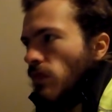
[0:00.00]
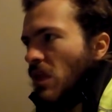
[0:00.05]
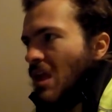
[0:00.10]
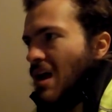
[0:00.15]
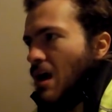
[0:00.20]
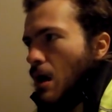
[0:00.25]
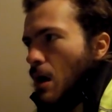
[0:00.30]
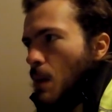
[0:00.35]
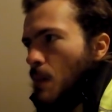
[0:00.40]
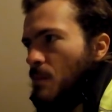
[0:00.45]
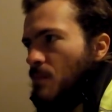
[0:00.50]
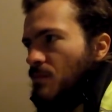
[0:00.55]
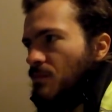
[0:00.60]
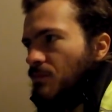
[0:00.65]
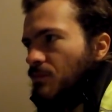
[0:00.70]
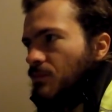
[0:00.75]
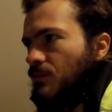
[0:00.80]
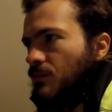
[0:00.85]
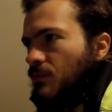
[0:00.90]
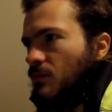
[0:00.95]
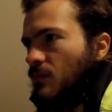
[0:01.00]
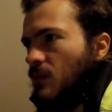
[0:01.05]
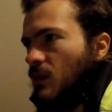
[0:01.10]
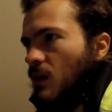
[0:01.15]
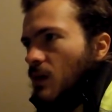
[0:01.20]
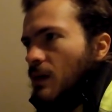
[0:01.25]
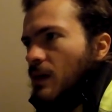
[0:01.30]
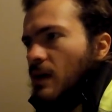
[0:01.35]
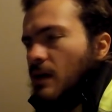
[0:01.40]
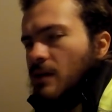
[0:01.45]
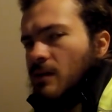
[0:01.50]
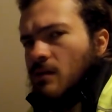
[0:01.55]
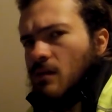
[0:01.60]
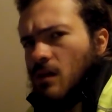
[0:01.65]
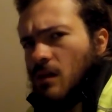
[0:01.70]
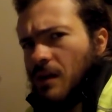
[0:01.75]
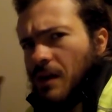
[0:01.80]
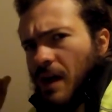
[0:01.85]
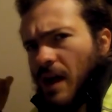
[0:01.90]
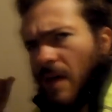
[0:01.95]
Um, oh yeah, and there
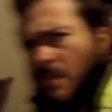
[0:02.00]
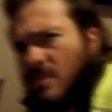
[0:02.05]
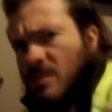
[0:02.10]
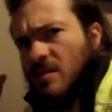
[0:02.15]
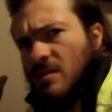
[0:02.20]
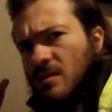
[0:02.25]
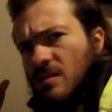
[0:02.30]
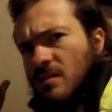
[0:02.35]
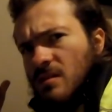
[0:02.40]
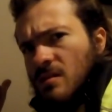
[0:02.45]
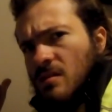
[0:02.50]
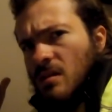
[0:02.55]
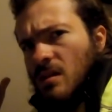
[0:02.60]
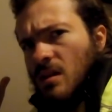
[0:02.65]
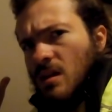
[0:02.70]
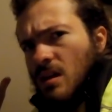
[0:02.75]
are cabins